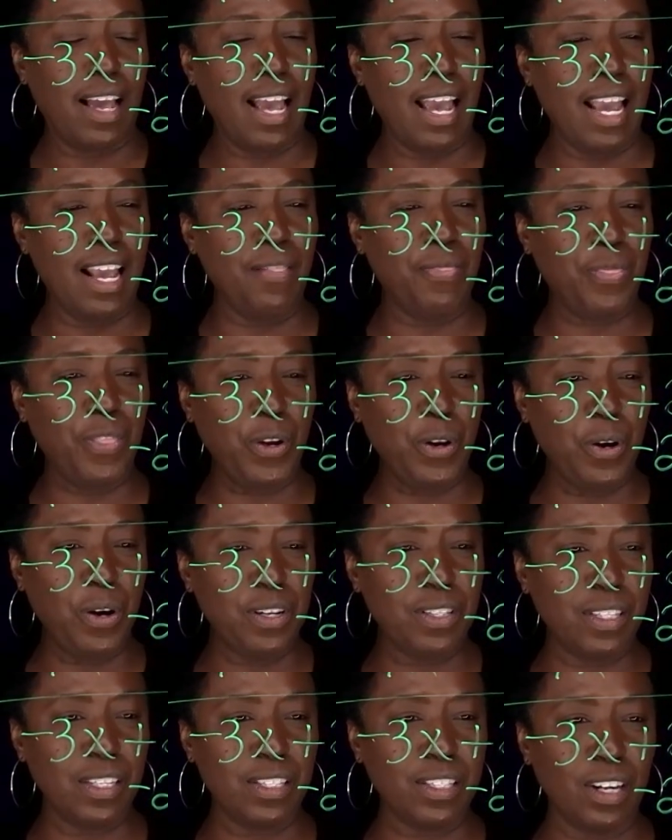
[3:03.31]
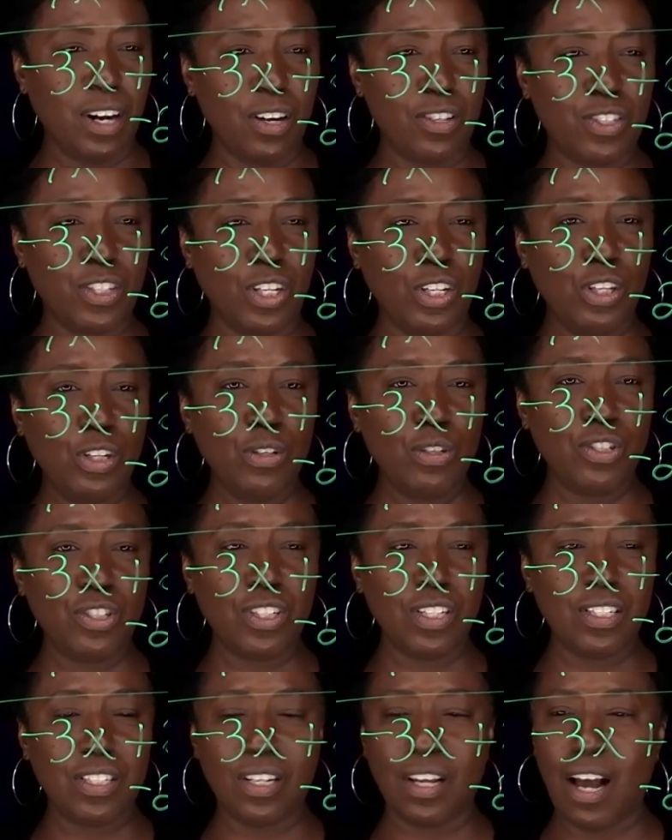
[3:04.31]
8/3 is our
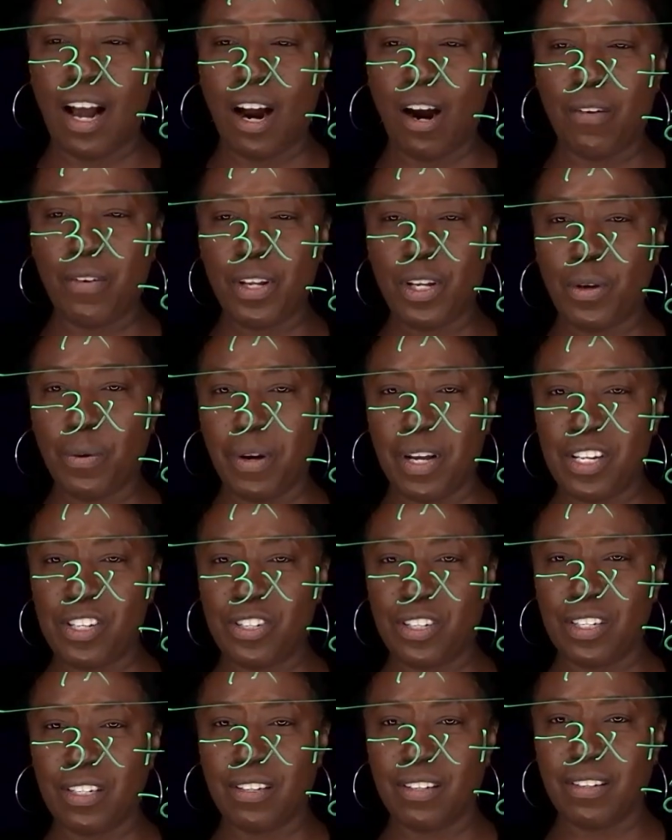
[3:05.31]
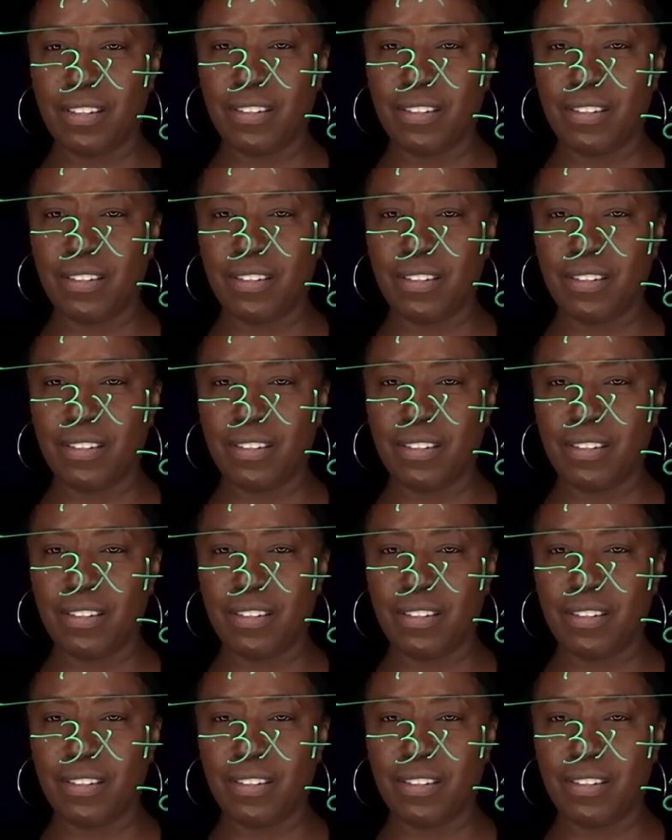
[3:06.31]
solution to our equation.